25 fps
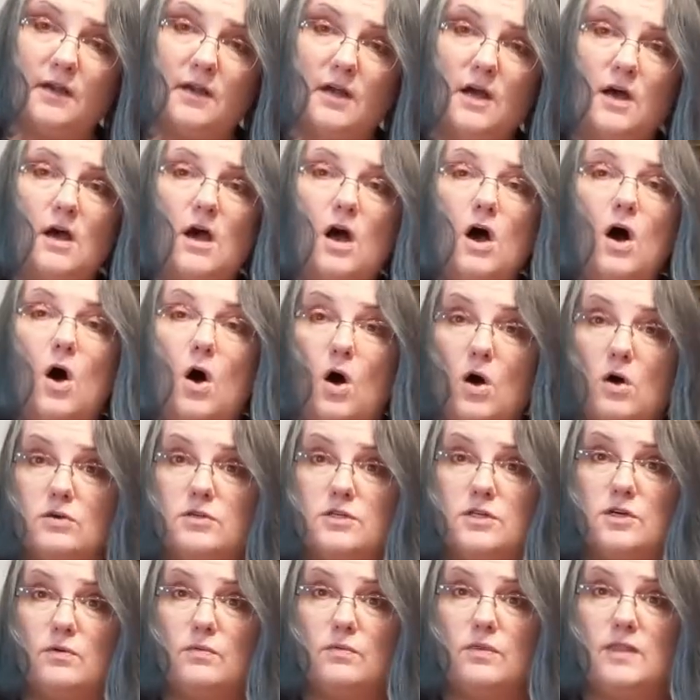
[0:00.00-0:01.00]
it.
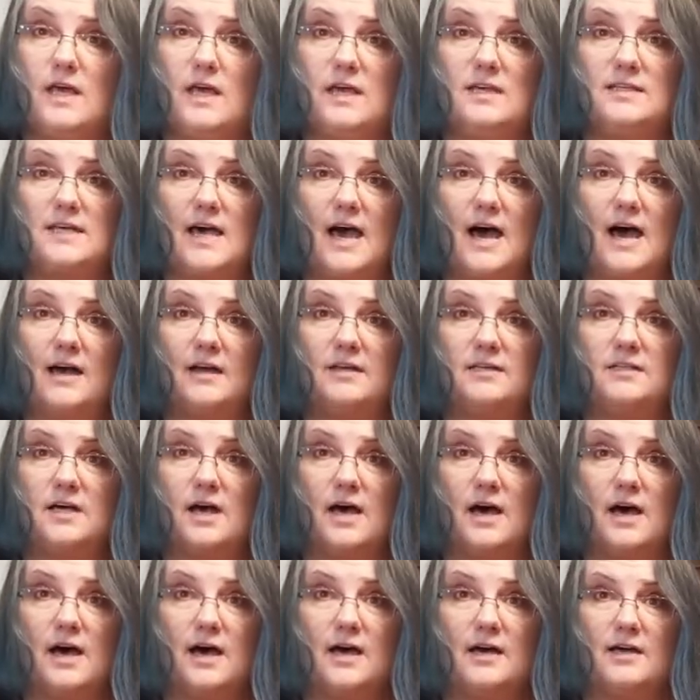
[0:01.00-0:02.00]
Also, these act
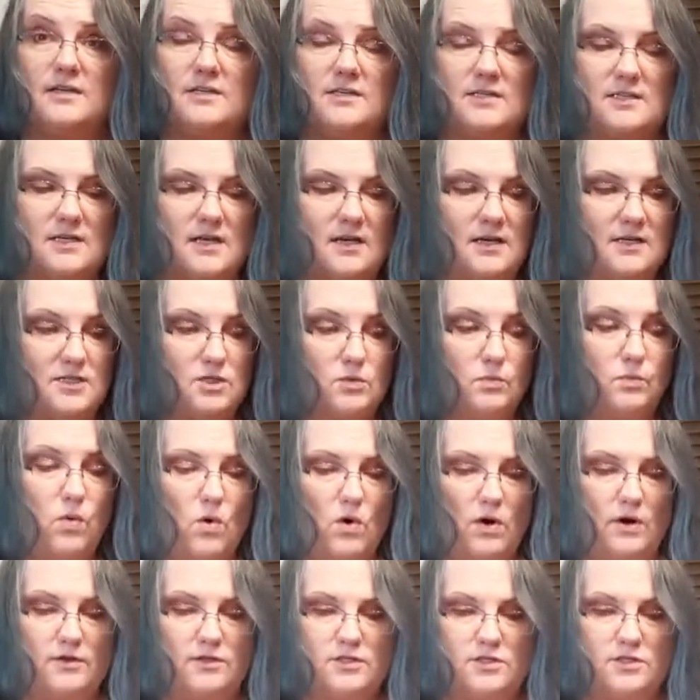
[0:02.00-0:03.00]
as uh,
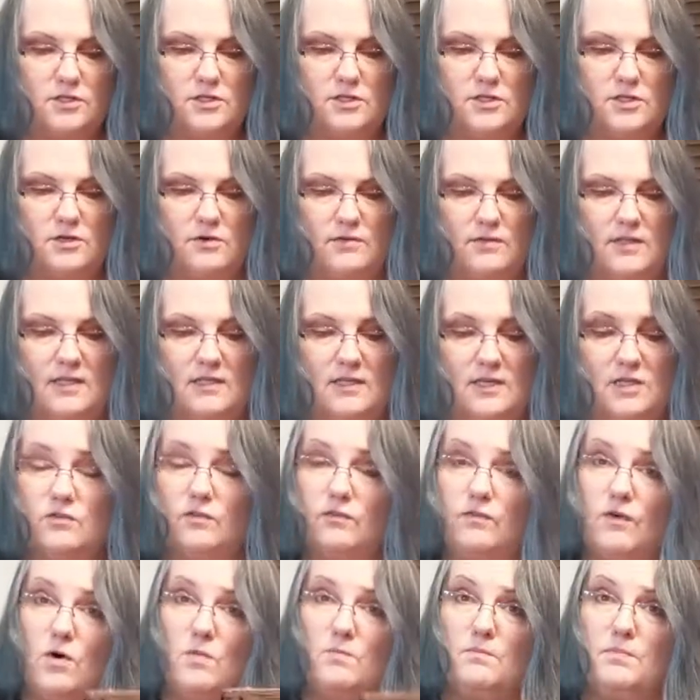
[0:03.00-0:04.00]
supports so that
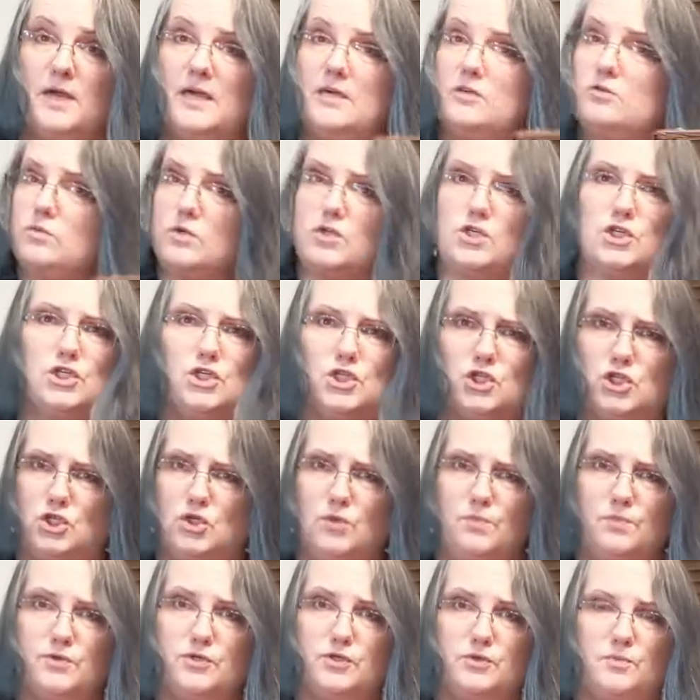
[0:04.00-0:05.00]
this foam piece, which is
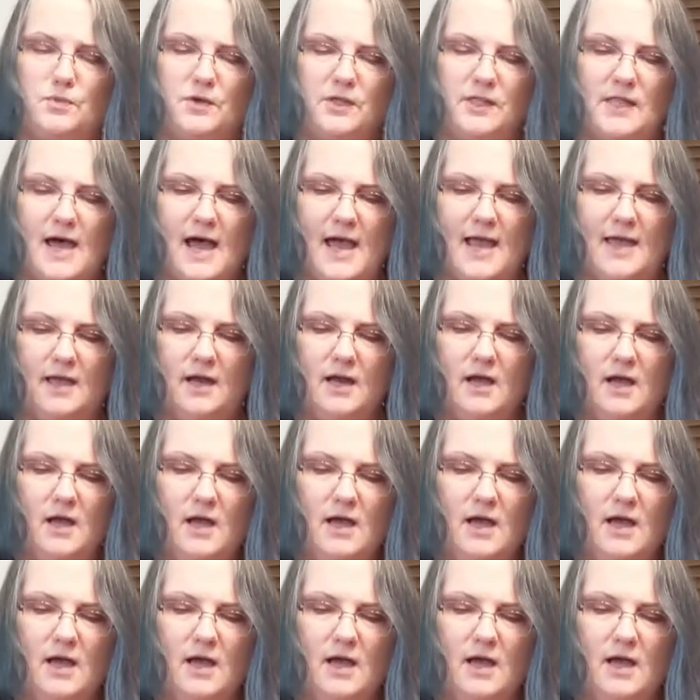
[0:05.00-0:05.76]
super, super light,